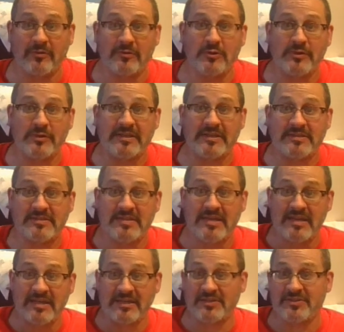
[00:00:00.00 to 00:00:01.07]
including his
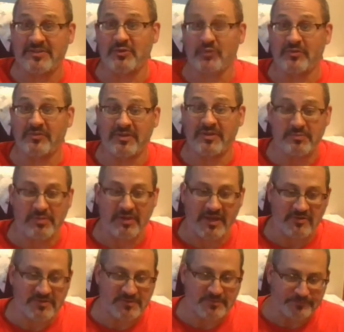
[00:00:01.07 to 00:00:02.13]
students and his
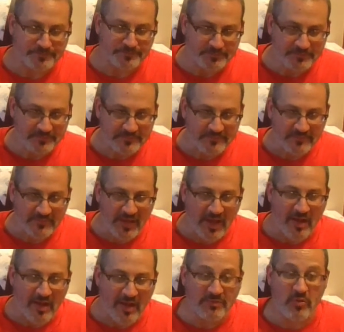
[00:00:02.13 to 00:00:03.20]
players.
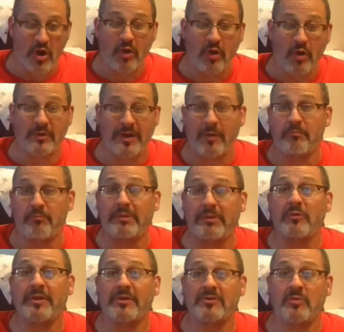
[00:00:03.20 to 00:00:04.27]
We're now
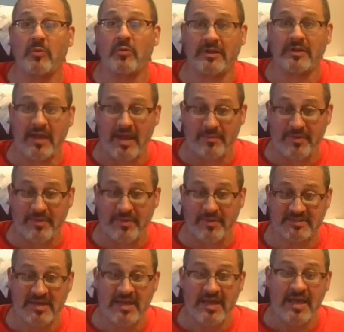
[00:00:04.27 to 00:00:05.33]
building toward a
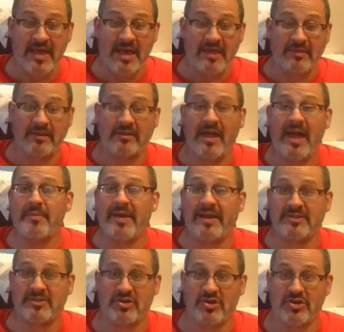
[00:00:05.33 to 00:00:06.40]
climax. The
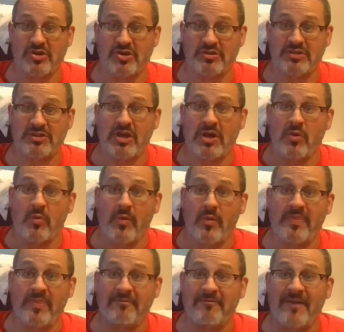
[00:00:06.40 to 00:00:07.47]
climax occurs
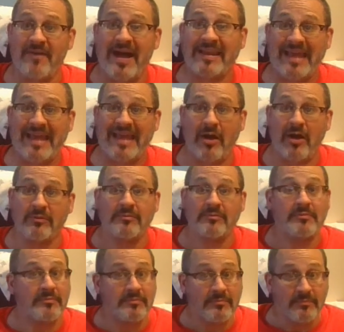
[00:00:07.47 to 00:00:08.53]
when they find
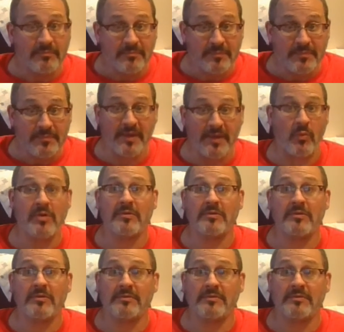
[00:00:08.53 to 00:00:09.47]
out they weren't